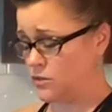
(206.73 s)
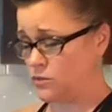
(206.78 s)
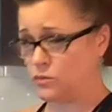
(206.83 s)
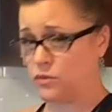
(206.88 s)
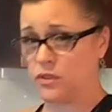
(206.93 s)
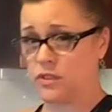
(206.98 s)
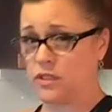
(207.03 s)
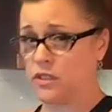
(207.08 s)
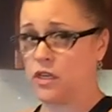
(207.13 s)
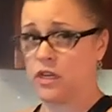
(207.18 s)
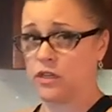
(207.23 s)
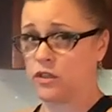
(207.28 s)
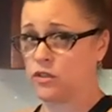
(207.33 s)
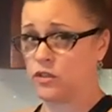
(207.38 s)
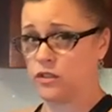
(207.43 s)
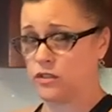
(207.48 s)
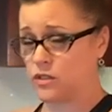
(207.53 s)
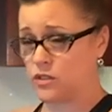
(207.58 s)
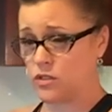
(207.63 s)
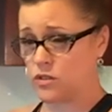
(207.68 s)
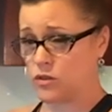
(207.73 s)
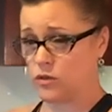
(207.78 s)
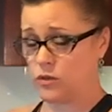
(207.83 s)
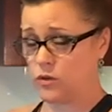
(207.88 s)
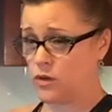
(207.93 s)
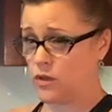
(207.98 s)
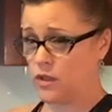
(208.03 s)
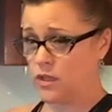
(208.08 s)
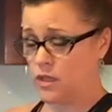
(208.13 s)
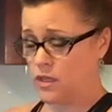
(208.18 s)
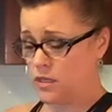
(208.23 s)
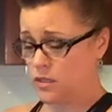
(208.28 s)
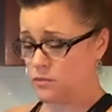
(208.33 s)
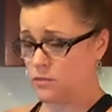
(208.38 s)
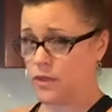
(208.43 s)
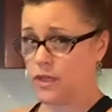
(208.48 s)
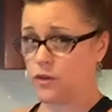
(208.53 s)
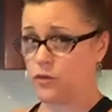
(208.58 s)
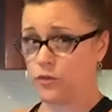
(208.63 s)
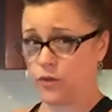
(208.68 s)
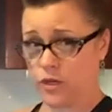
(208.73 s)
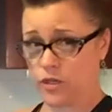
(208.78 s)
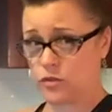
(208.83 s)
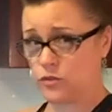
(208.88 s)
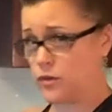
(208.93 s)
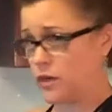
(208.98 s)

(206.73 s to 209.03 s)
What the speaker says: really not good, so make fresh